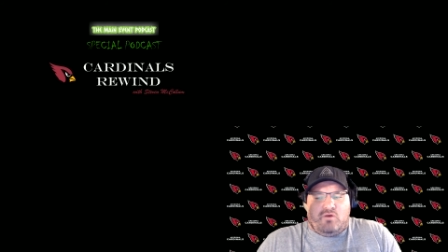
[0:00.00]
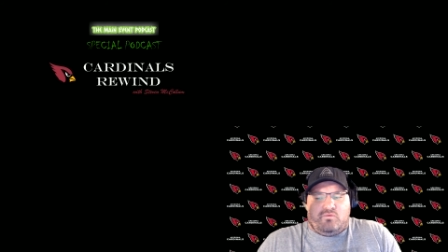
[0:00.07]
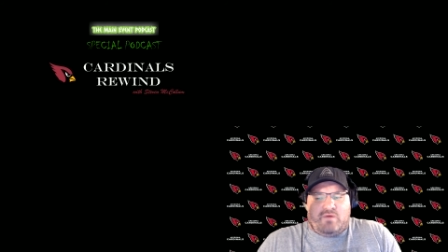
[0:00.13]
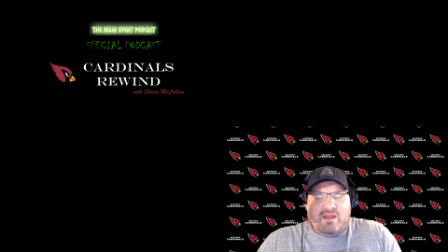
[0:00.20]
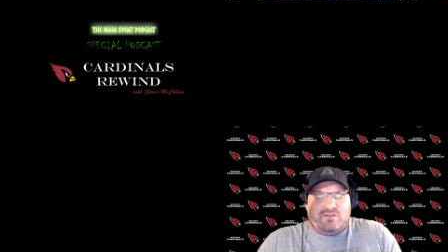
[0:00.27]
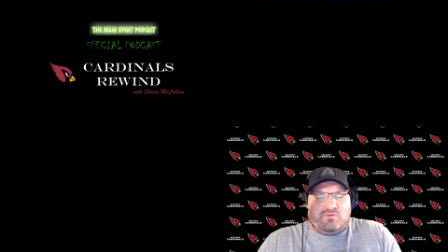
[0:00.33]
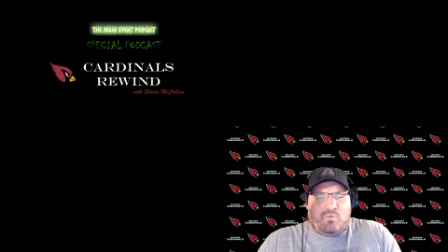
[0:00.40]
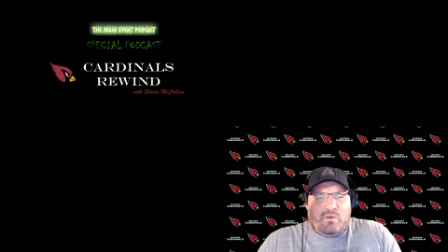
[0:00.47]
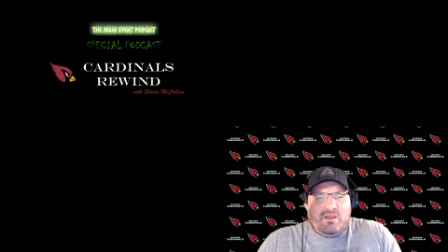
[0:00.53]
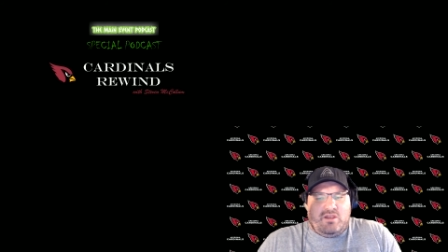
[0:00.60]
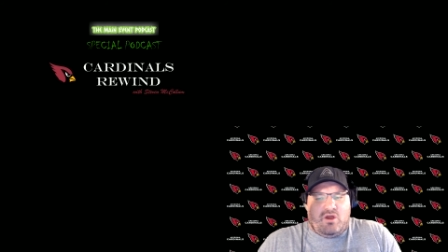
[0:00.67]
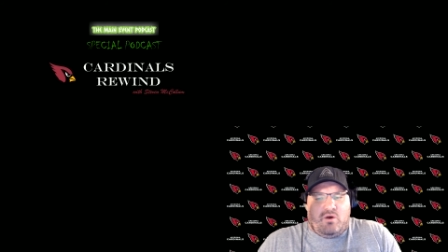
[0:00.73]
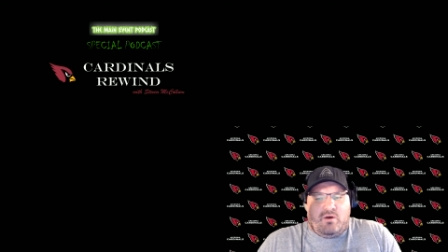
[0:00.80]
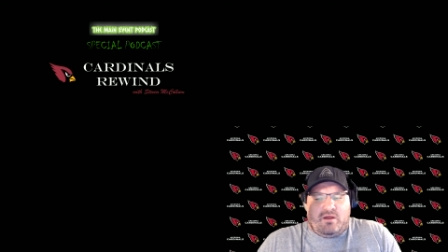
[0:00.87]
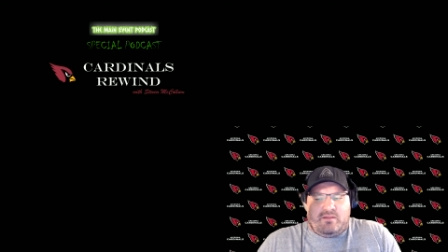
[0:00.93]
range
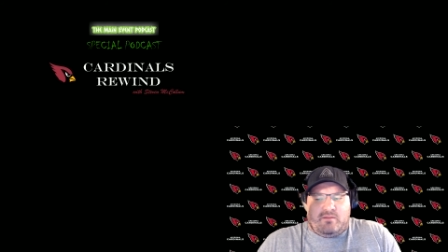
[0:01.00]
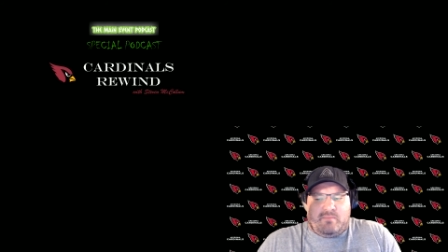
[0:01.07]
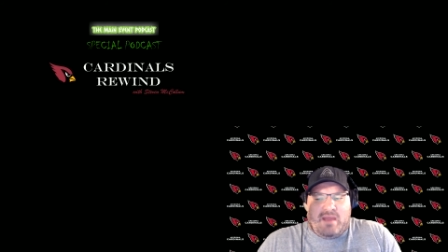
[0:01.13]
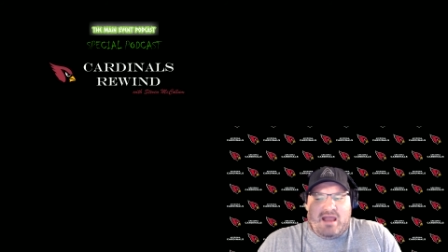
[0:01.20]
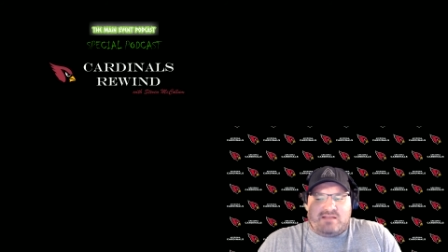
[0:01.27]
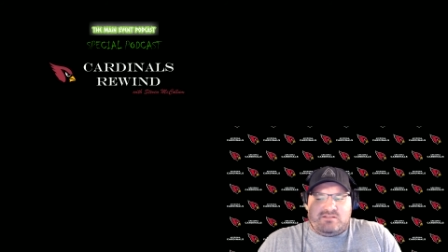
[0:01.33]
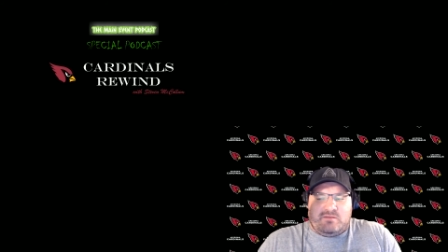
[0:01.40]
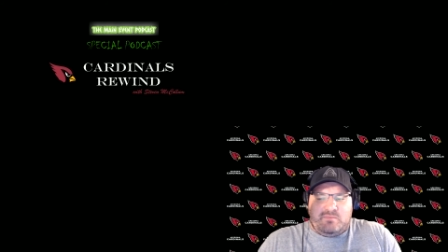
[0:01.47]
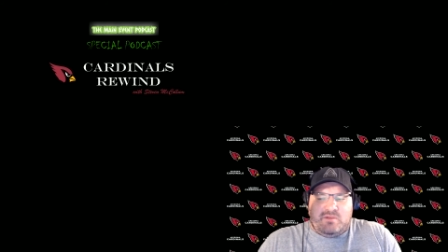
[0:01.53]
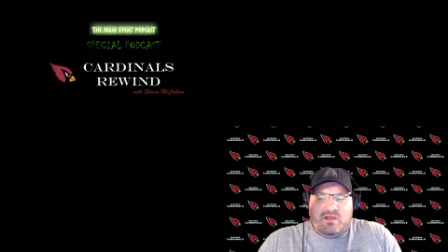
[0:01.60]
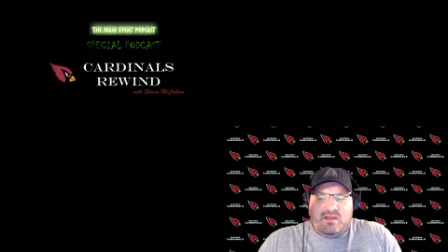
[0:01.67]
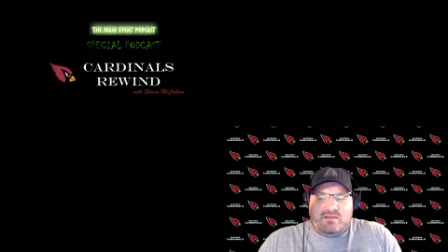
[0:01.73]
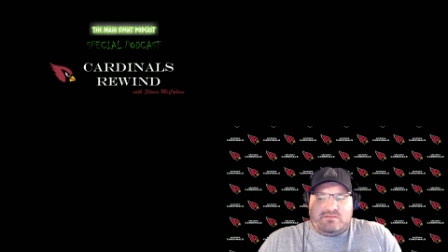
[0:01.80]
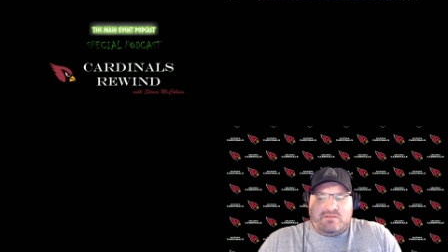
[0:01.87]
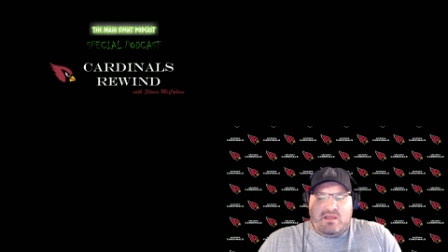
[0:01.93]
window on the passing
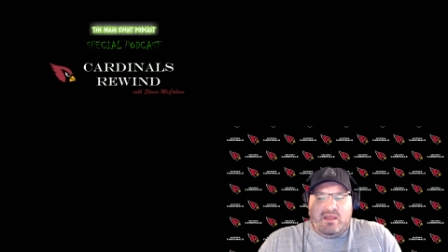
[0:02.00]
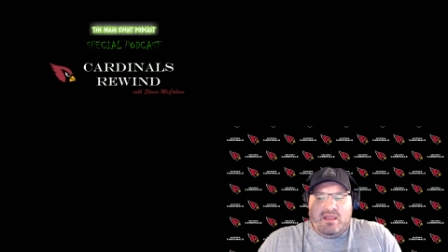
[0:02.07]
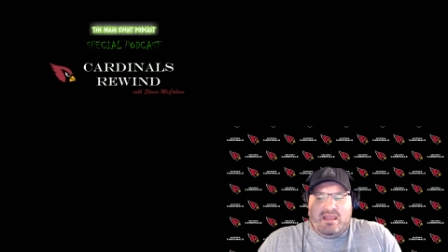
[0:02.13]
plays.